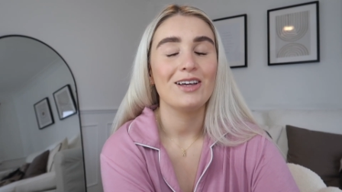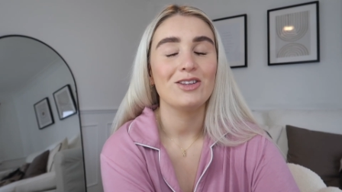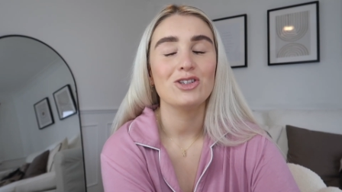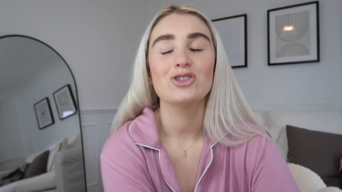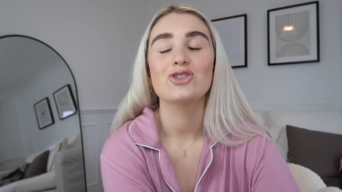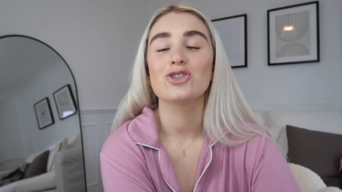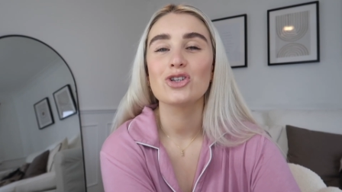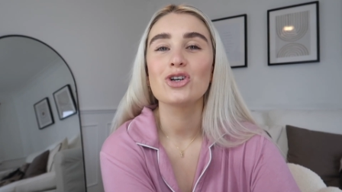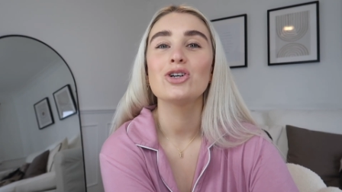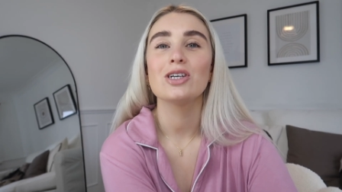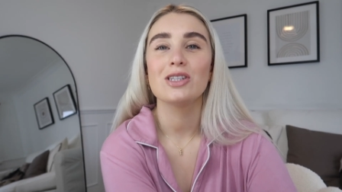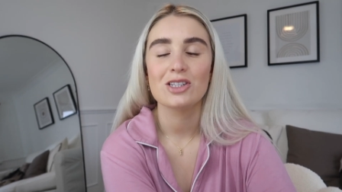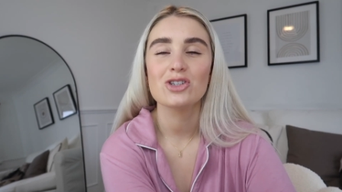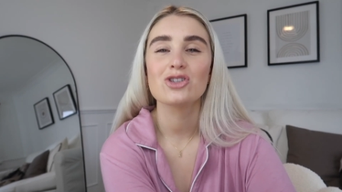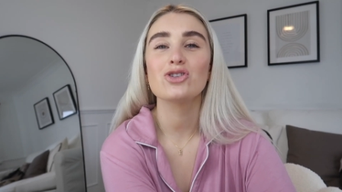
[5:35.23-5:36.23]
there's just
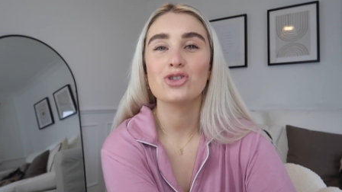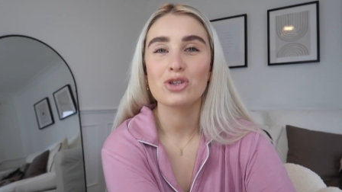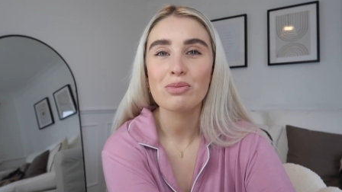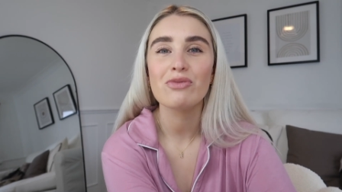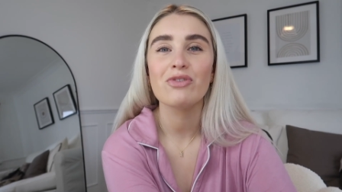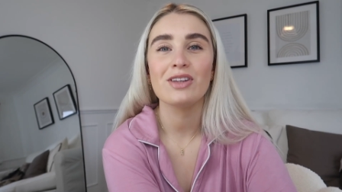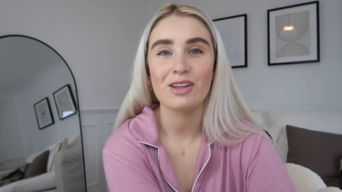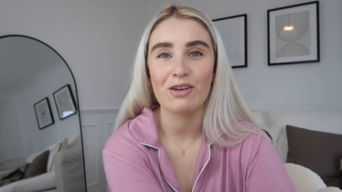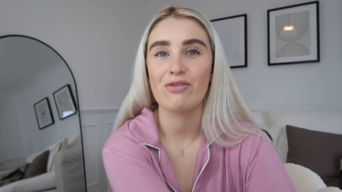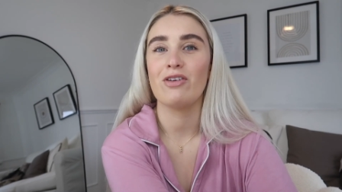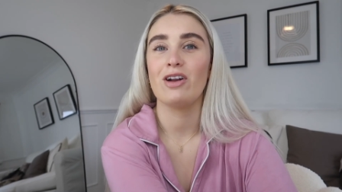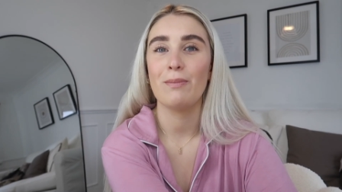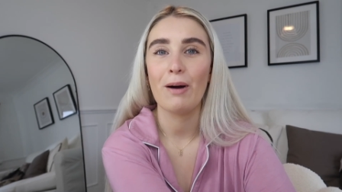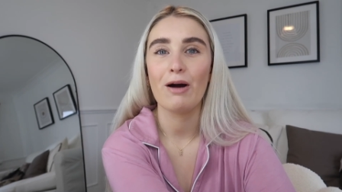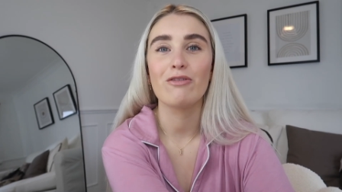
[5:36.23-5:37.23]
there's just something
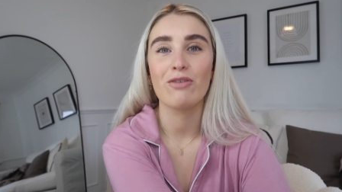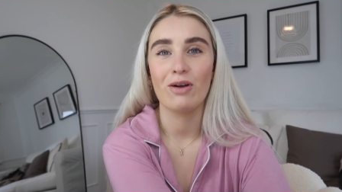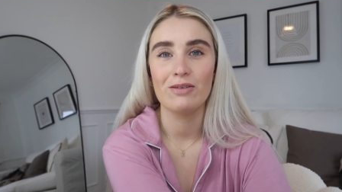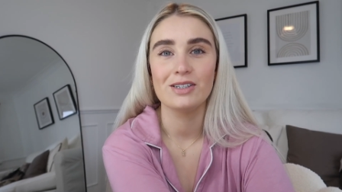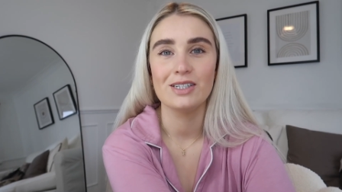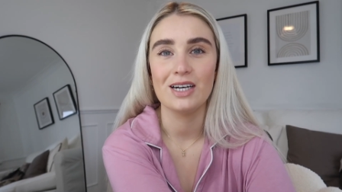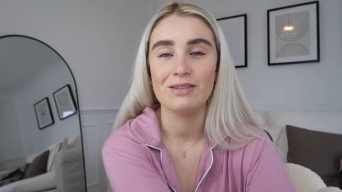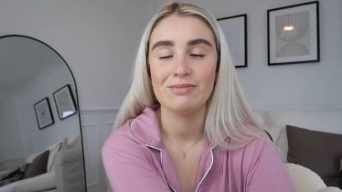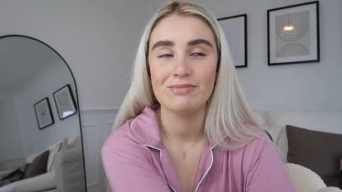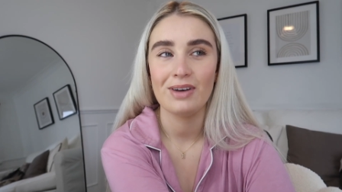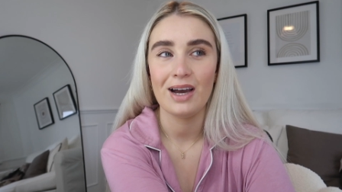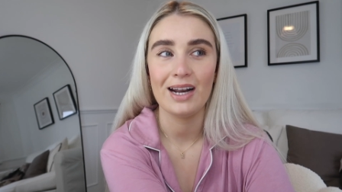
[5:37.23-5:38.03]
different about Florida.